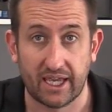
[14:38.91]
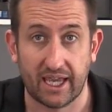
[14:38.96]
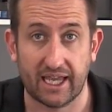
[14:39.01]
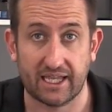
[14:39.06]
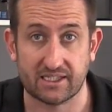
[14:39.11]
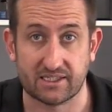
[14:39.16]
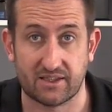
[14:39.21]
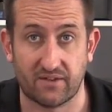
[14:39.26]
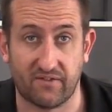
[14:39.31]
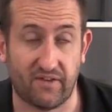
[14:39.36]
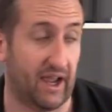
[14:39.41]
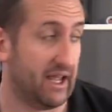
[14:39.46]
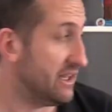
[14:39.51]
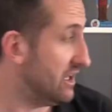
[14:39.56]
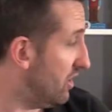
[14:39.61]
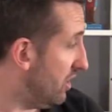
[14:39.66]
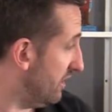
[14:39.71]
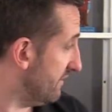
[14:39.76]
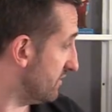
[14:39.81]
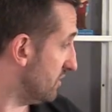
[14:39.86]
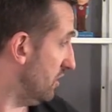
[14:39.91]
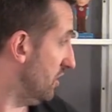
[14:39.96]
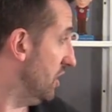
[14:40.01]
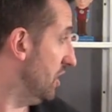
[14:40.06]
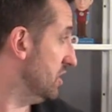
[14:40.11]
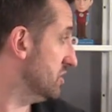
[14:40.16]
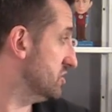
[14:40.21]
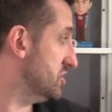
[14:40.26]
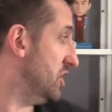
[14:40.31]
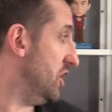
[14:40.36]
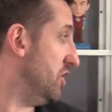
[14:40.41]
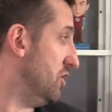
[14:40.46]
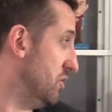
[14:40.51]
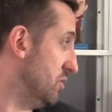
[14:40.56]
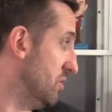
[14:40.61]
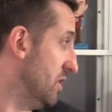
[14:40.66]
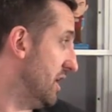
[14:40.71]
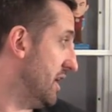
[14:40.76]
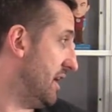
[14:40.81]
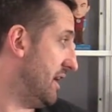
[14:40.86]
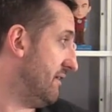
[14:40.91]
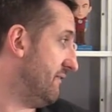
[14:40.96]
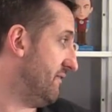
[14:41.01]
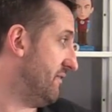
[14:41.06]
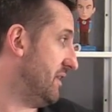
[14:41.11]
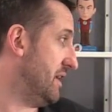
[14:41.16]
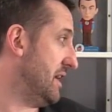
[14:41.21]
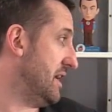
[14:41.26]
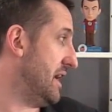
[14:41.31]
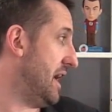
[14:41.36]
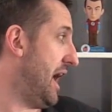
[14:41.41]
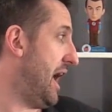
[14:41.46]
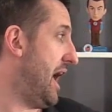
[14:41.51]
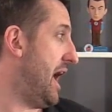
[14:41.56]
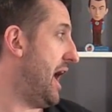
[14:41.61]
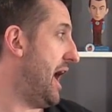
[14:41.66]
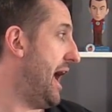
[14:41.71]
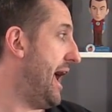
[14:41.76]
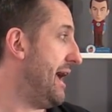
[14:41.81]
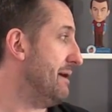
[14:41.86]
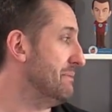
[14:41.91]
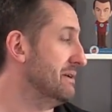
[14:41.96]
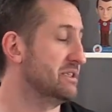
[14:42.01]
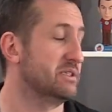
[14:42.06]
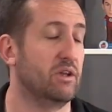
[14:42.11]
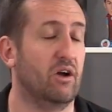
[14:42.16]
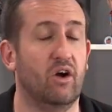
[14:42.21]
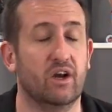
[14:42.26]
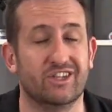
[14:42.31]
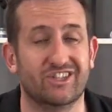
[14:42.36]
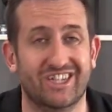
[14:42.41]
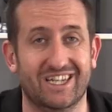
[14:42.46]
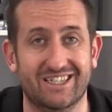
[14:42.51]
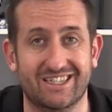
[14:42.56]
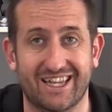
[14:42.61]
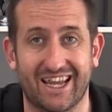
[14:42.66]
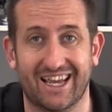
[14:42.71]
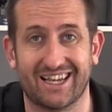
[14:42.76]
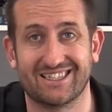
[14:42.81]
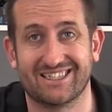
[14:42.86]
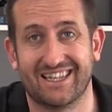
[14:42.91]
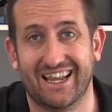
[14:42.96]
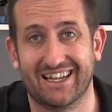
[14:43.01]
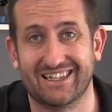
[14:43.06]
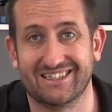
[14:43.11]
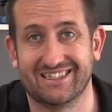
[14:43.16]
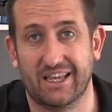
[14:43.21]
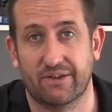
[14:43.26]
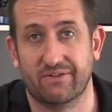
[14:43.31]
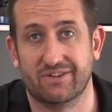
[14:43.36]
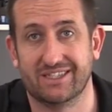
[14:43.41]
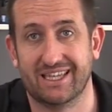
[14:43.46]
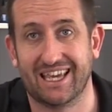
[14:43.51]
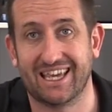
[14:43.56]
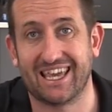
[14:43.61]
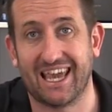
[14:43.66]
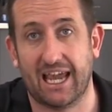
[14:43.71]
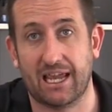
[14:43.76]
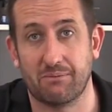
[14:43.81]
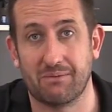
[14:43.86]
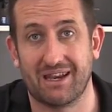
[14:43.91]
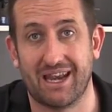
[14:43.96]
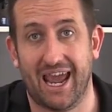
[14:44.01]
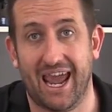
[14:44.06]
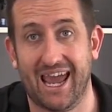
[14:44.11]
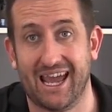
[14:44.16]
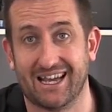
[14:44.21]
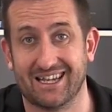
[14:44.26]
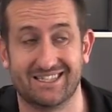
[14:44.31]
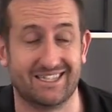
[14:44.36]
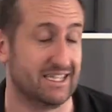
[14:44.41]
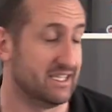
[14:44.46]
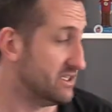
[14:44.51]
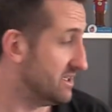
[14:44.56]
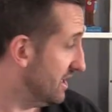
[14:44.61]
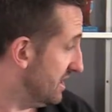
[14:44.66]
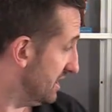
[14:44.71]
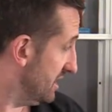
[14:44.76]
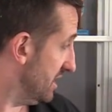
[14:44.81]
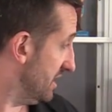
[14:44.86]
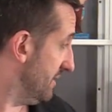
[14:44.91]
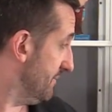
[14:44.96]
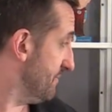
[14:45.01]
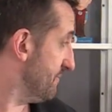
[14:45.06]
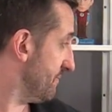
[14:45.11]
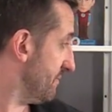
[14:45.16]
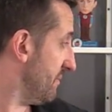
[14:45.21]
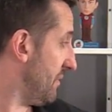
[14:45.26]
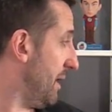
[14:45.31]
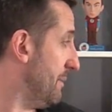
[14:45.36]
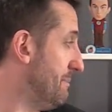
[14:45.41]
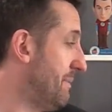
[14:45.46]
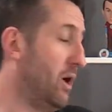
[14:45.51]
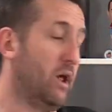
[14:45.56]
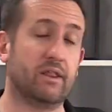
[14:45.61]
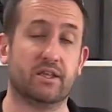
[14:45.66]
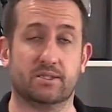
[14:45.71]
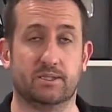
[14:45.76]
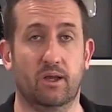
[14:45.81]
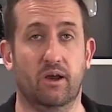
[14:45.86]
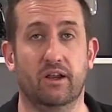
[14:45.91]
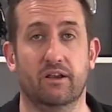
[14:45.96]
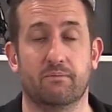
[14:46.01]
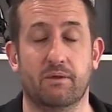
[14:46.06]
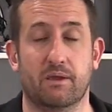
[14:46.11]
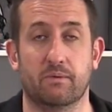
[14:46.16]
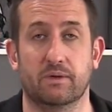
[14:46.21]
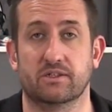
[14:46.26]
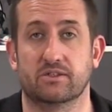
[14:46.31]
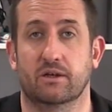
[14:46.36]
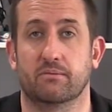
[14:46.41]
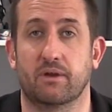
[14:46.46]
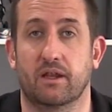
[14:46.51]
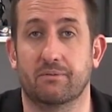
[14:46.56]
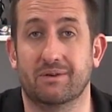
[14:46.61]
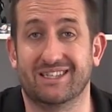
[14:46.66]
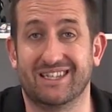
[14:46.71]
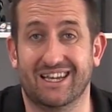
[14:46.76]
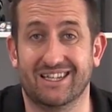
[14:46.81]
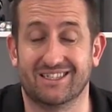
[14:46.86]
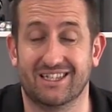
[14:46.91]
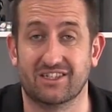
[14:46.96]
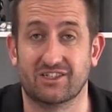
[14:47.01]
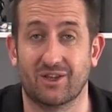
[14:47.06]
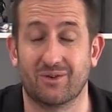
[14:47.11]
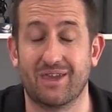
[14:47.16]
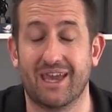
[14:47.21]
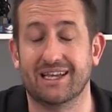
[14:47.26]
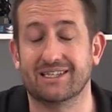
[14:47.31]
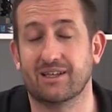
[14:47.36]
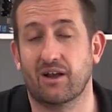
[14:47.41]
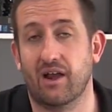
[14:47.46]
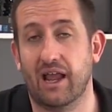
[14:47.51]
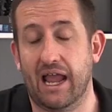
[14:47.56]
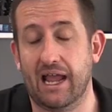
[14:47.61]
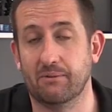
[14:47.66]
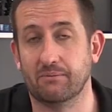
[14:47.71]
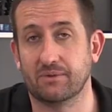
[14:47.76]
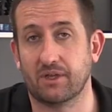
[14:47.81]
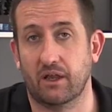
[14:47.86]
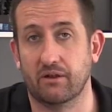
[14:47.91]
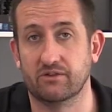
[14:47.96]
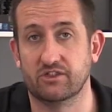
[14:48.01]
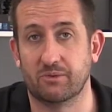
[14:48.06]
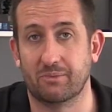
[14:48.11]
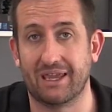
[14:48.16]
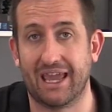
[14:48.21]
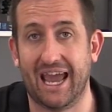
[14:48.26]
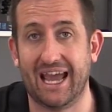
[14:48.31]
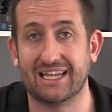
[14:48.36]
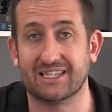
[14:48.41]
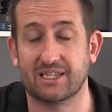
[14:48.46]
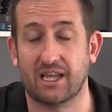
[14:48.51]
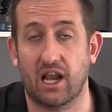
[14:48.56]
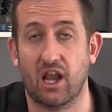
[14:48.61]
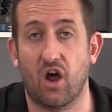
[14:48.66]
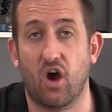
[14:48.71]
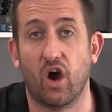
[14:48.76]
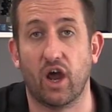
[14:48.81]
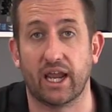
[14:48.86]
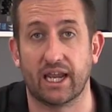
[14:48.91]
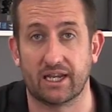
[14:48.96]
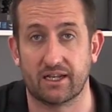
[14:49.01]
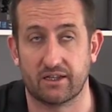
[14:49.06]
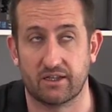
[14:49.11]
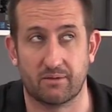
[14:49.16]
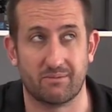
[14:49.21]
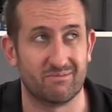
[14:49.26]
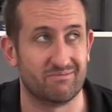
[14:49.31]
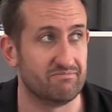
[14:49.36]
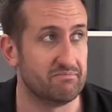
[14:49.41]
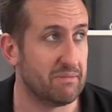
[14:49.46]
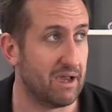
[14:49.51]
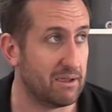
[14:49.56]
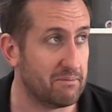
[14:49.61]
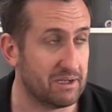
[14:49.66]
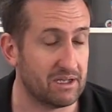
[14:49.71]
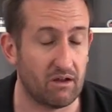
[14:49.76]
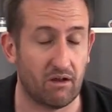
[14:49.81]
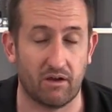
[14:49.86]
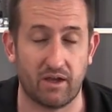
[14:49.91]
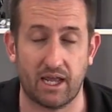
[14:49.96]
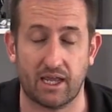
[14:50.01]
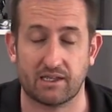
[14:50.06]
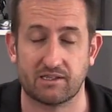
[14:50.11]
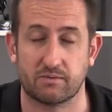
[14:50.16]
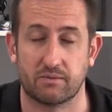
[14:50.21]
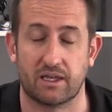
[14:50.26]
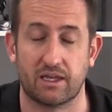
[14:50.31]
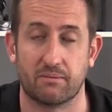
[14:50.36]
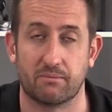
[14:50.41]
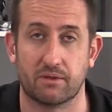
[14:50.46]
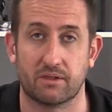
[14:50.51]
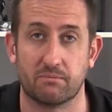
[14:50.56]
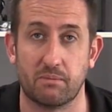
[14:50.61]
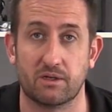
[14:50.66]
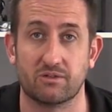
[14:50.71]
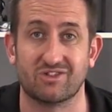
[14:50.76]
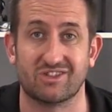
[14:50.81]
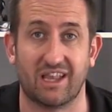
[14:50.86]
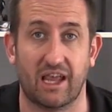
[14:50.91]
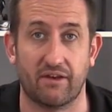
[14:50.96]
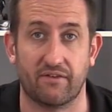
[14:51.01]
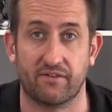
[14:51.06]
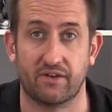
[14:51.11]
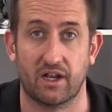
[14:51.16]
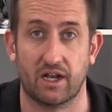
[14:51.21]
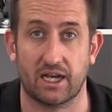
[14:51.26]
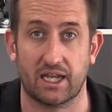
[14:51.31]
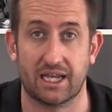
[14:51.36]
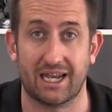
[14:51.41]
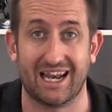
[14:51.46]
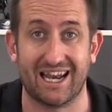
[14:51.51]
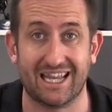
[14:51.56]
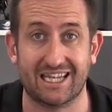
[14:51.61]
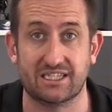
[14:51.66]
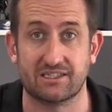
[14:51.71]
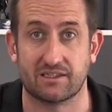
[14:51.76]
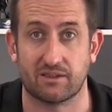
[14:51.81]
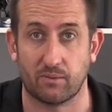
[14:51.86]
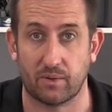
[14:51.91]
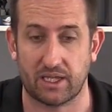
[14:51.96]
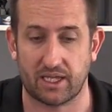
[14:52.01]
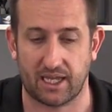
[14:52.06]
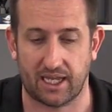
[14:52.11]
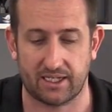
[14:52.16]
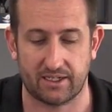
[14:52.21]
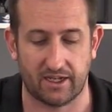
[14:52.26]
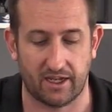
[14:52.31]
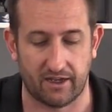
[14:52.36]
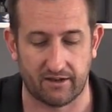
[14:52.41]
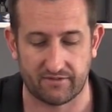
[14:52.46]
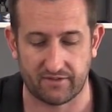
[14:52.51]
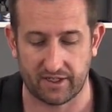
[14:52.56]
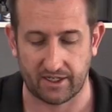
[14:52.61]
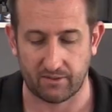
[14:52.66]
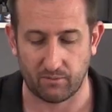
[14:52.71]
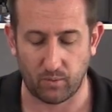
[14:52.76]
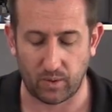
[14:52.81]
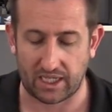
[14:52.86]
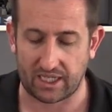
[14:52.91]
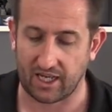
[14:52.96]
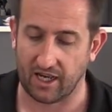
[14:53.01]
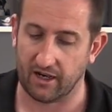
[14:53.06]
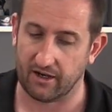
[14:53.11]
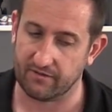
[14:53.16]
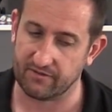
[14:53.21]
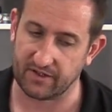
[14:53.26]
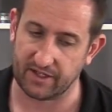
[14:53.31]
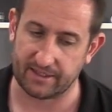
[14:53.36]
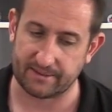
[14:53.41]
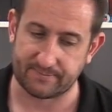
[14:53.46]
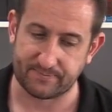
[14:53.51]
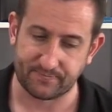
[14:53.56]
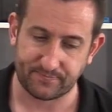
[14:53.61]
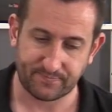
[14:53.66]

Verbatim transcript: is the fact that I've got two of the uh, MSI GTX 1070 Gaming X's by the side of me, which I'm going to be testing. So yes, I am going to be SLIing them. Maybe not next week, but most definitely at least the weekend after, week after.